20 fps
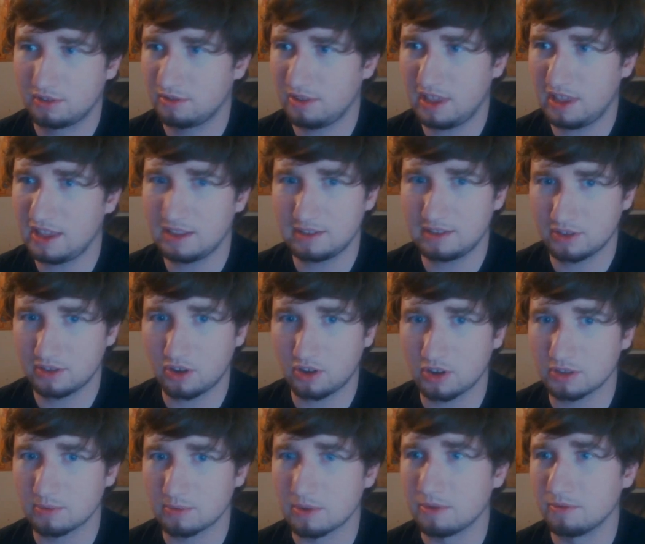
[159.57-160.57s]
He's
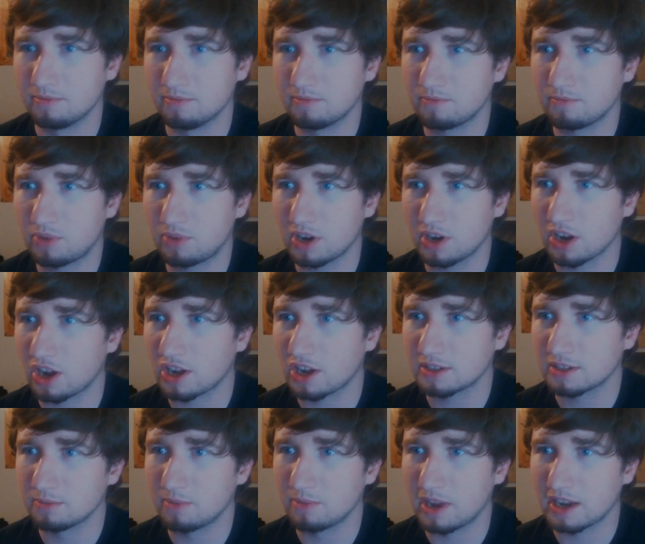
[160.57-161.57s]
always been pretty
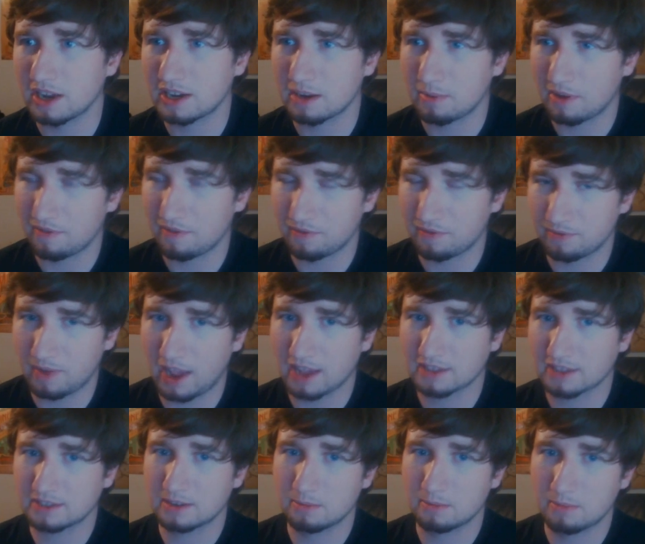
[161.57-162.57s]
awesome anytime I've
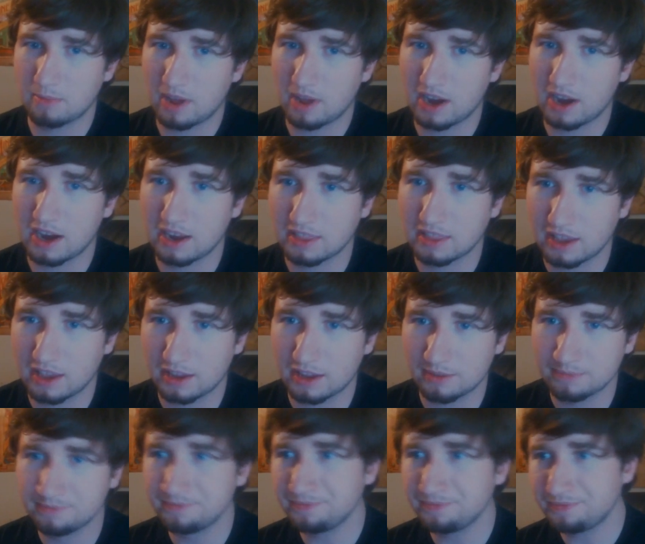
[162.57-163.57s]
asked him about anything.